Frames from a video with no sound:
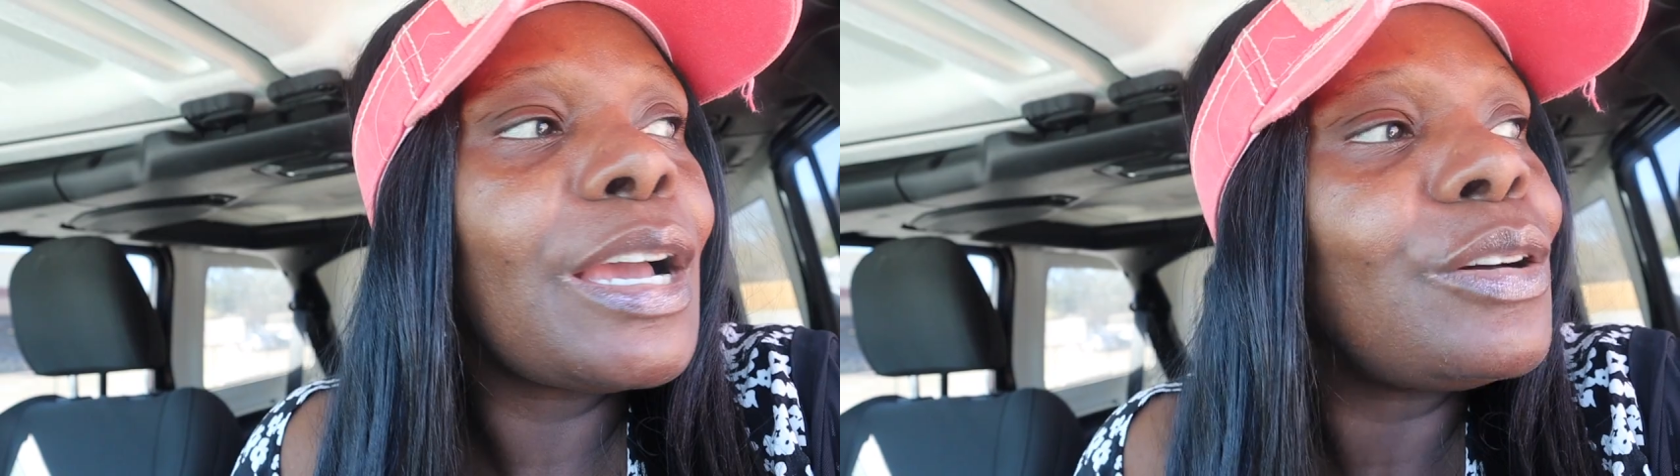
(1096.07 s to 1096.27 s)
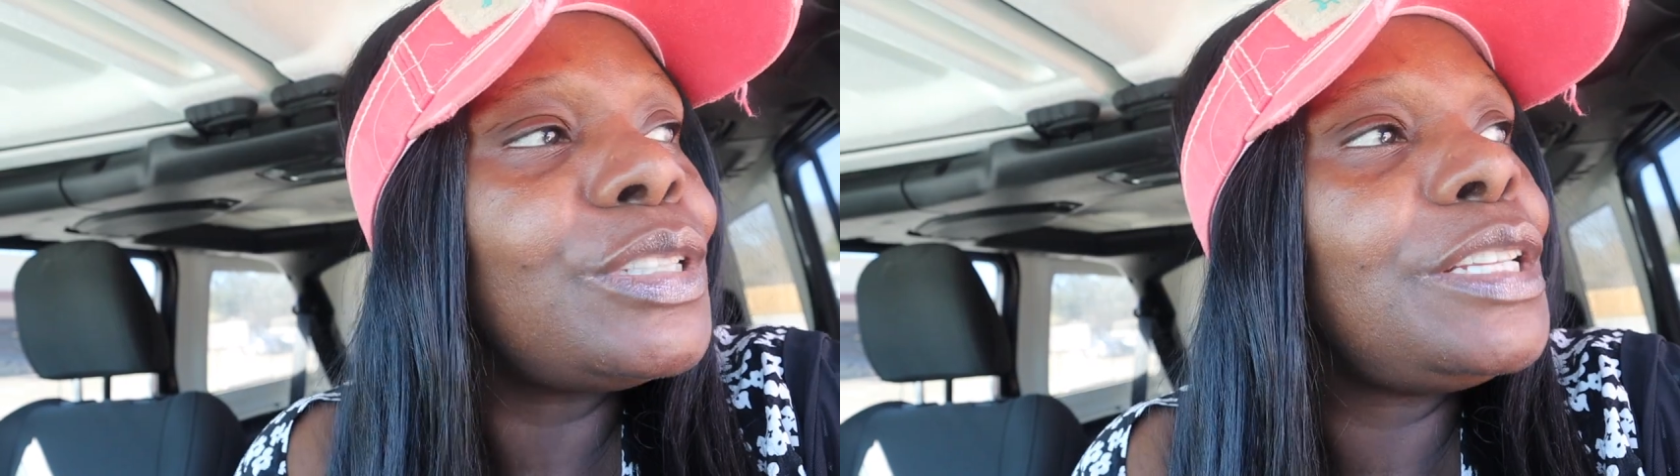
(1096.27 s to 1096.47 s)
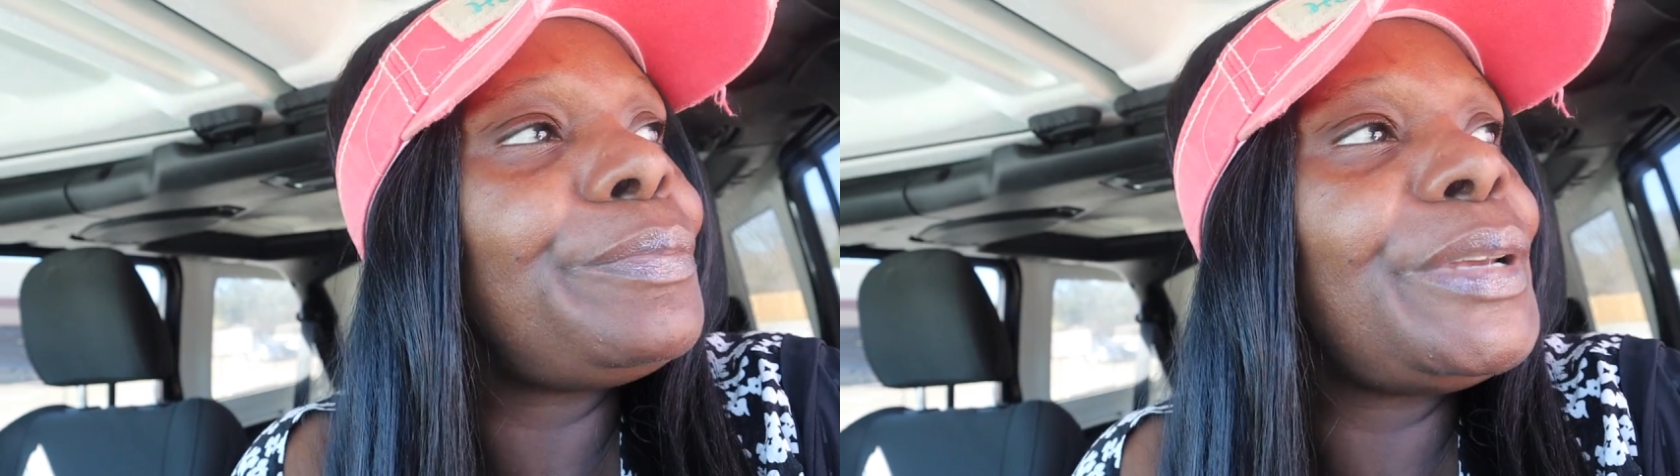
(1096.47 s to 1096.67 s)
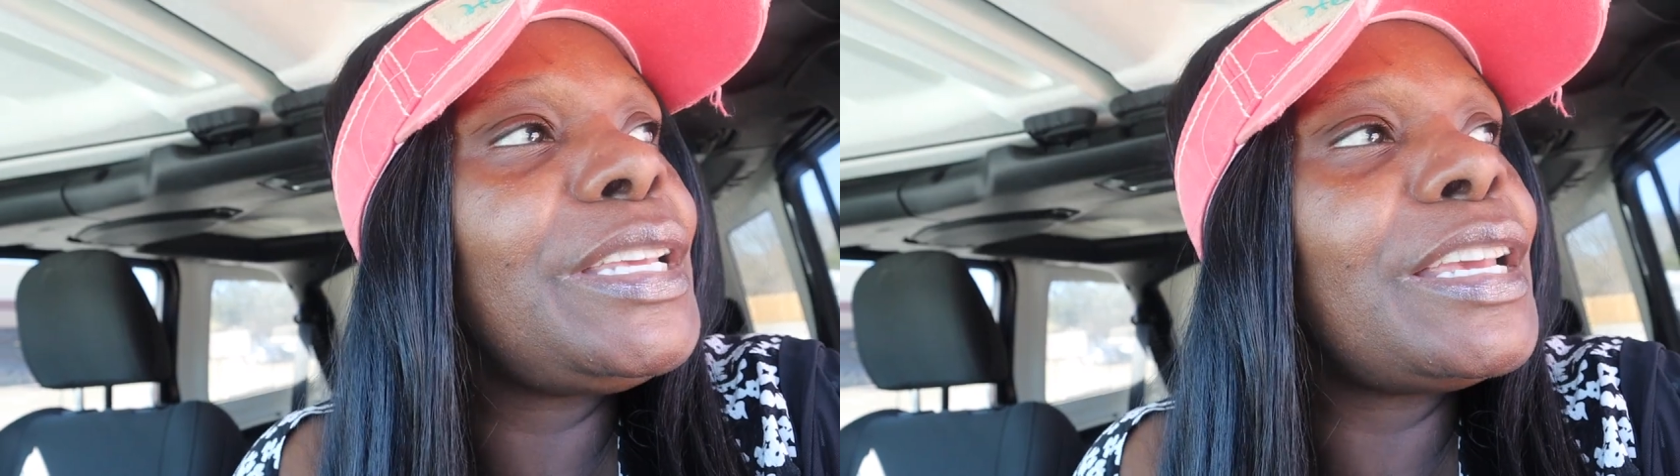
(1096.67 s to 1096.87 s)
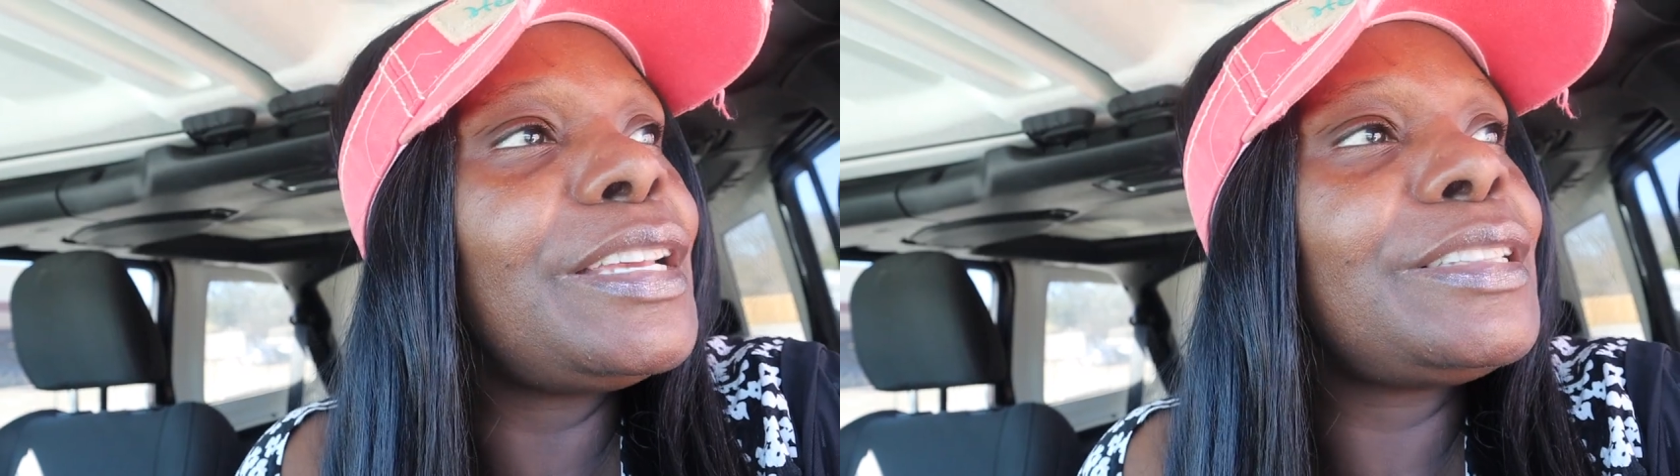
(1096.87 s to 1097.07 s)
don't need to be
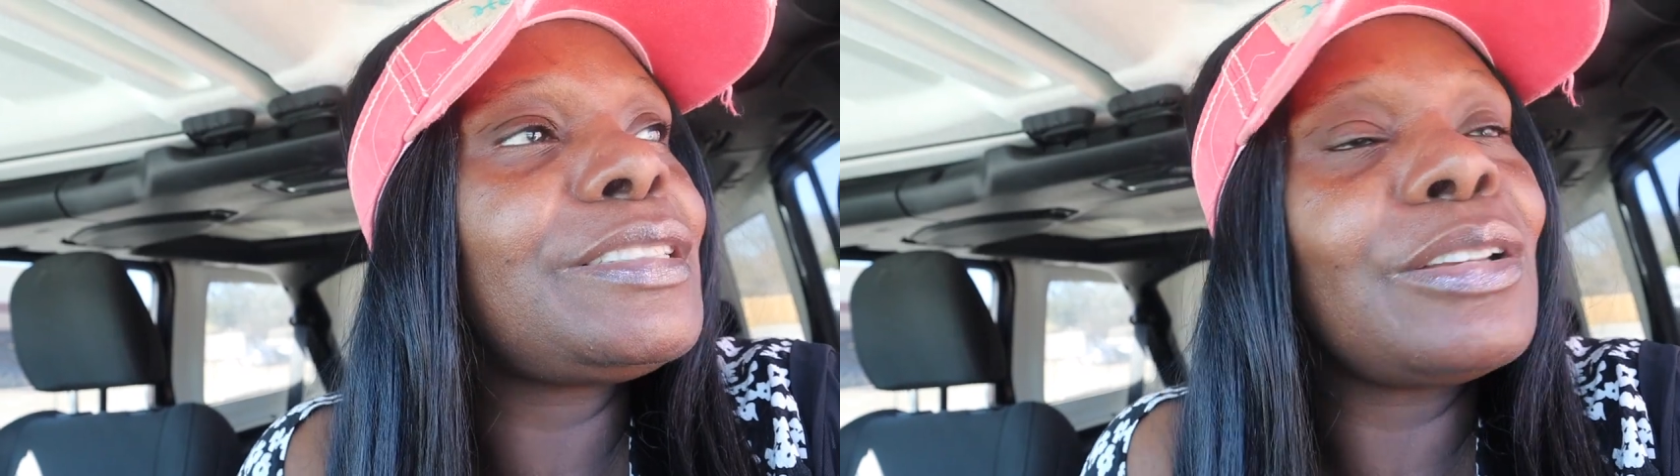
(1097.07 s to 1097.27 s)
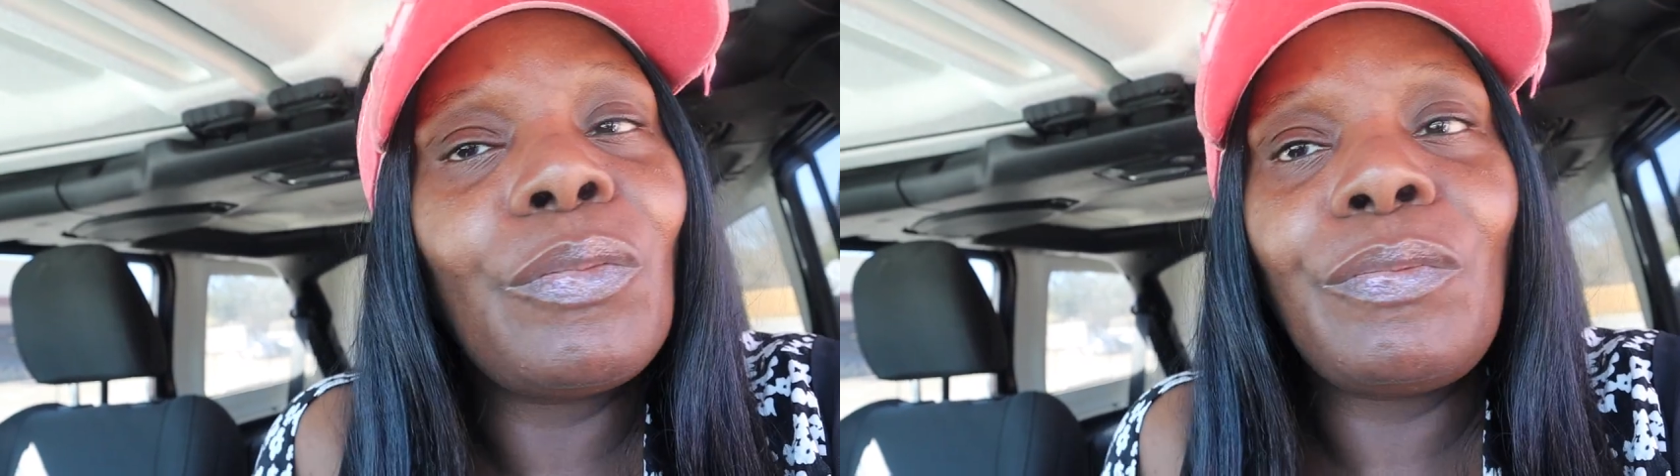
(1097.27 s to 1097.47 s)
getting so